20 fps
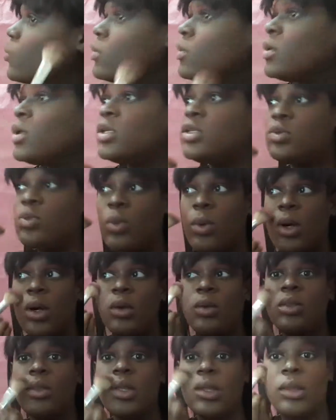it's
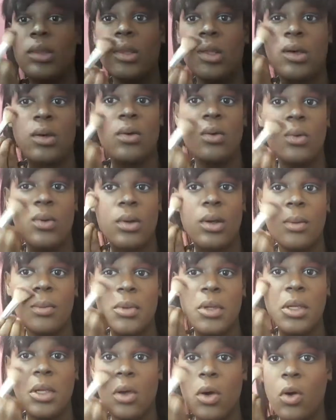worth it though. I
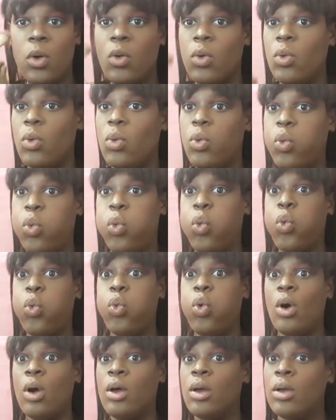mean, oh,
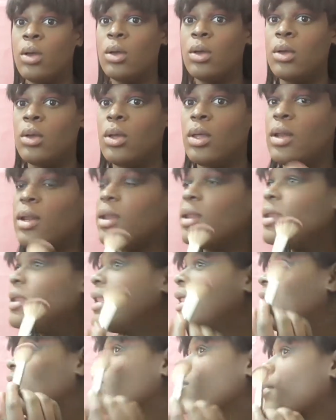
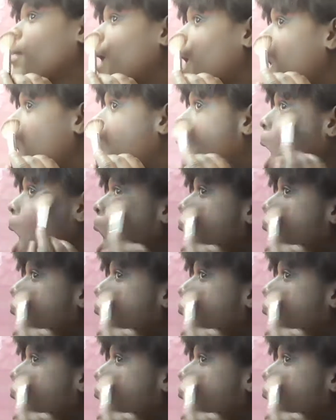never mind.